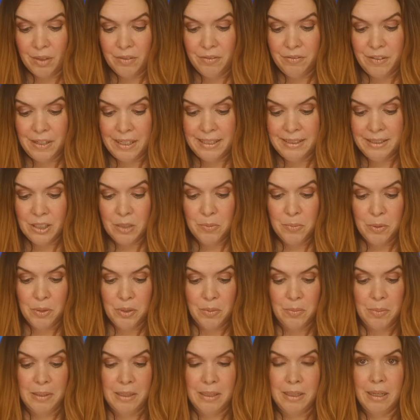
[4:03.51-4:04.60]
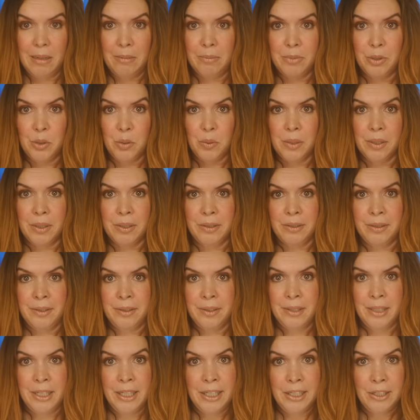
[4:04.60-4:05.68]
find this book to be, I'm sure,
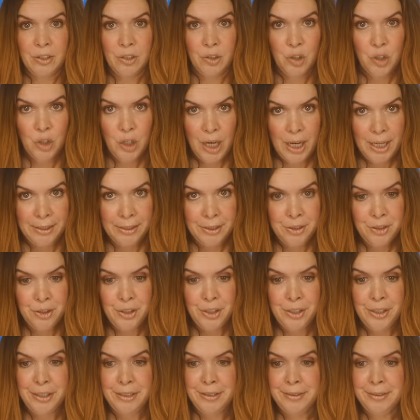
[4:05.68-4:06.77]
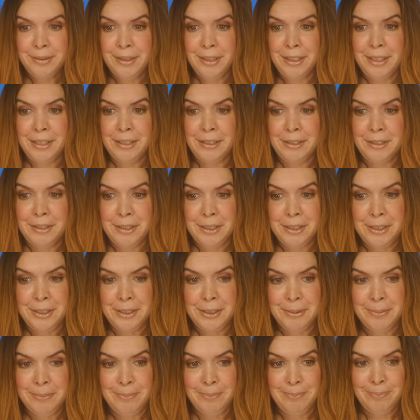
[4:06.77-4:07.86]
challenging. And
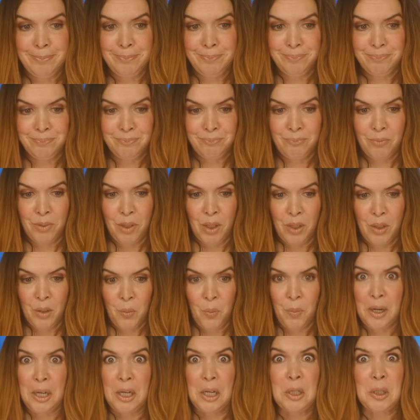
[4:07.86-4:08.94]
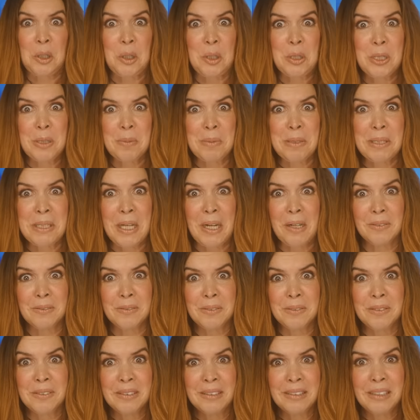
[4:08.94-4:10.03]
um, we're going to learn some stuff.